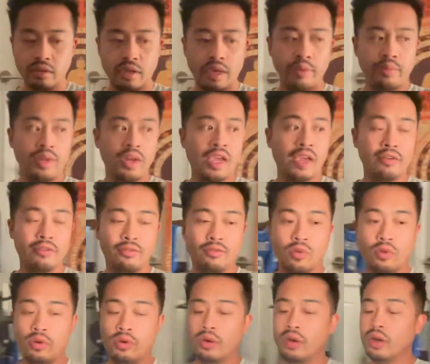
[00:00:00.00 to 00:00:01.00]
I mean, I have
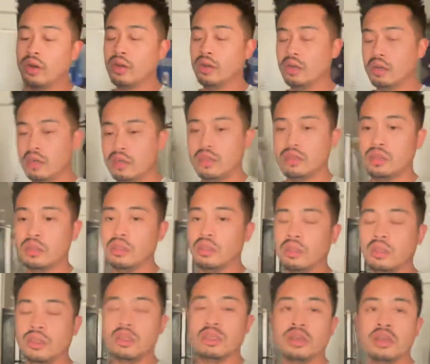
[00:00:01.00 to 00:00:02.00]
four,
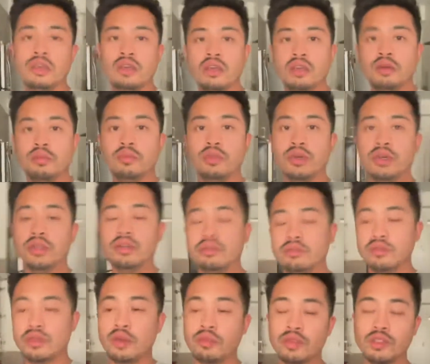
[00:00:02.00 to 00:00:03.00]
but
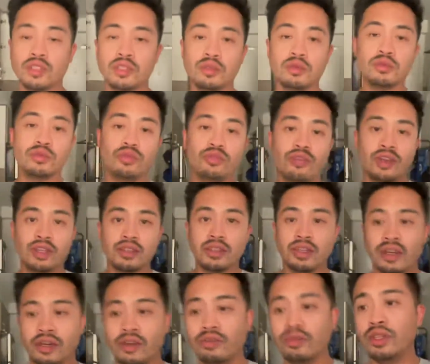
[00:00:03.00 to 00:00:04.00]
coming to terms with the fact that
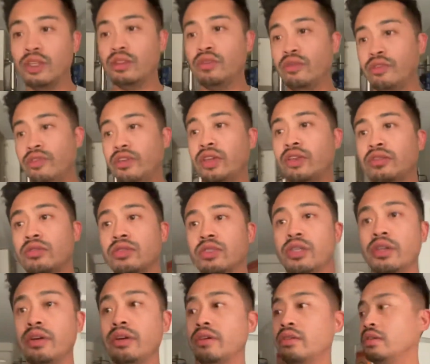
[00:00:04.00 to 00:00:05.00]
I don't need three vehicles
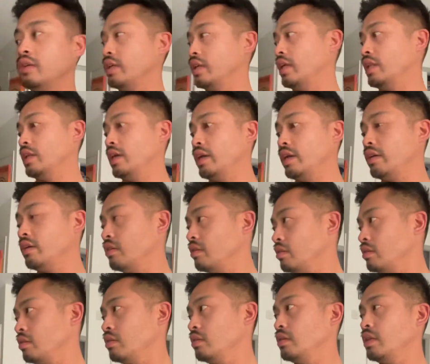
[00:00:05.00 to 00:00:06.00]
here in LA,
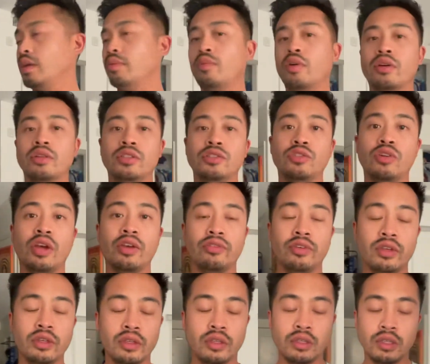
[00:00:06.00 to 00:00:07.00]
that I'm hardly driving.